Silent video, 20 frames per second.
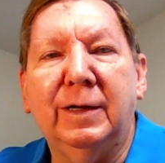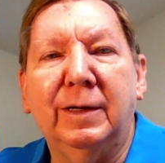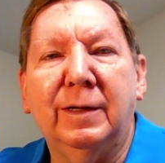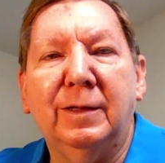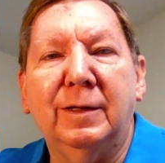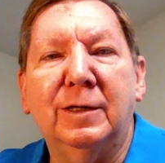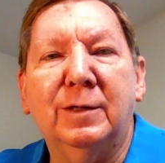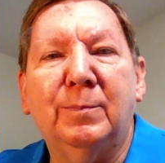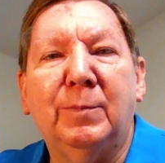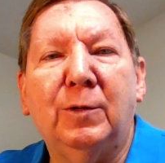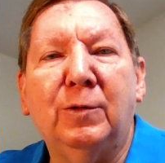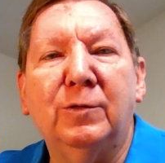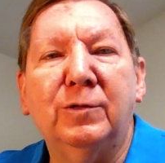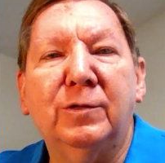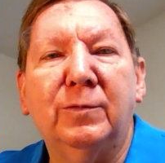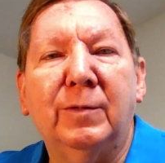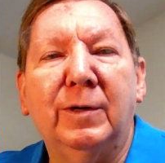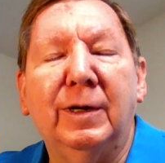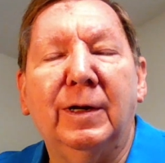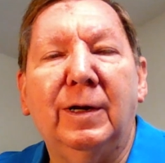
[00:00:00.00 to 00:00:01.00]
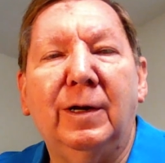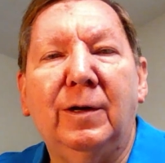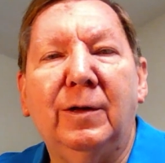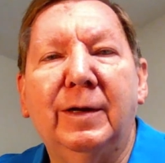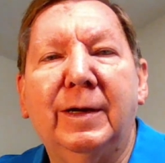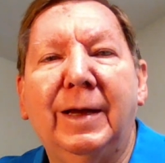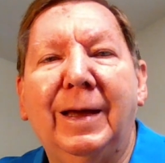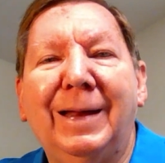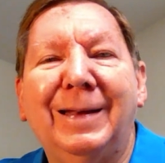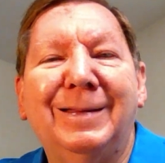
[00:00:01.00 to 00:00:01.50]
In this post, we're going to
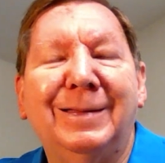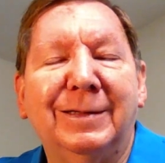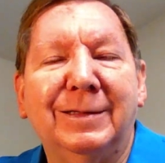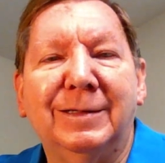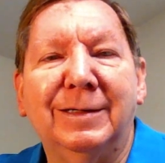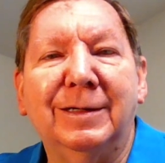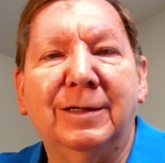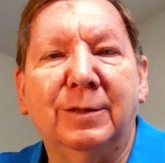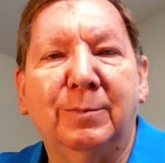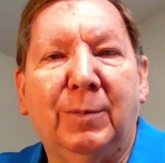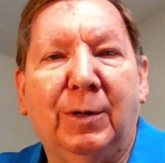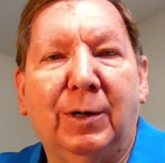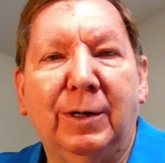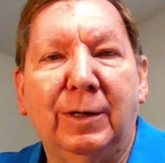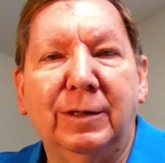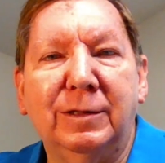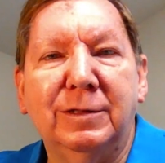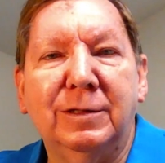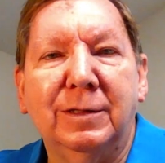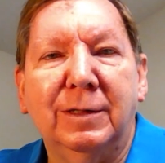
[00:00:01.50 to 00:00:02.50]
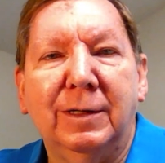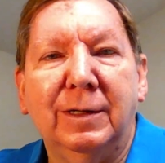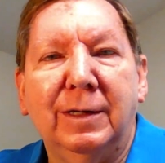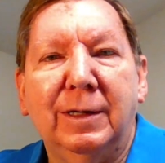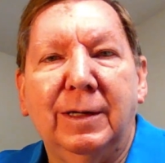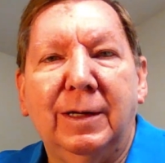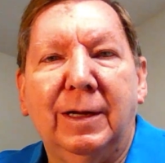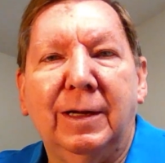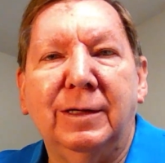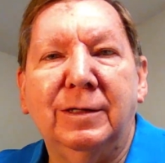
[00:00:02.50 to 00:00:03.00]
look at the 6 parts
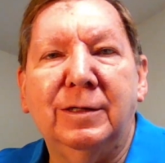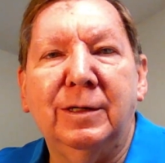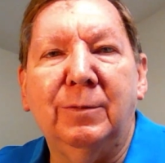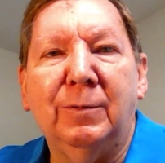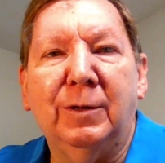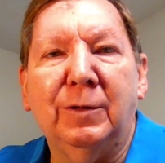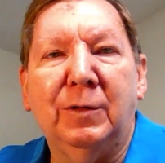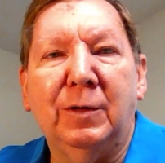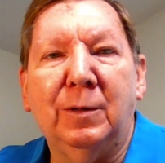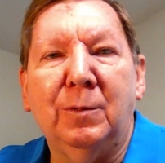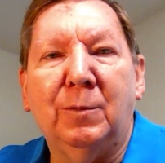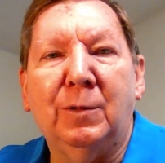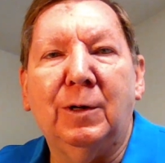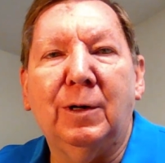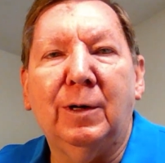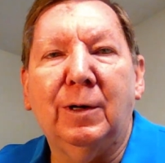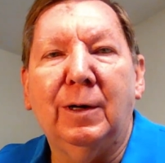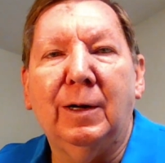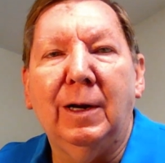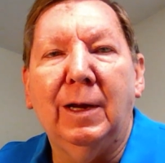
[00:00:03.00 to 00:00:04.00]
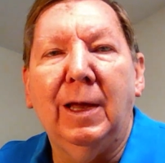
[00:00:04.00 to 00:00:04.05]
and see what they were.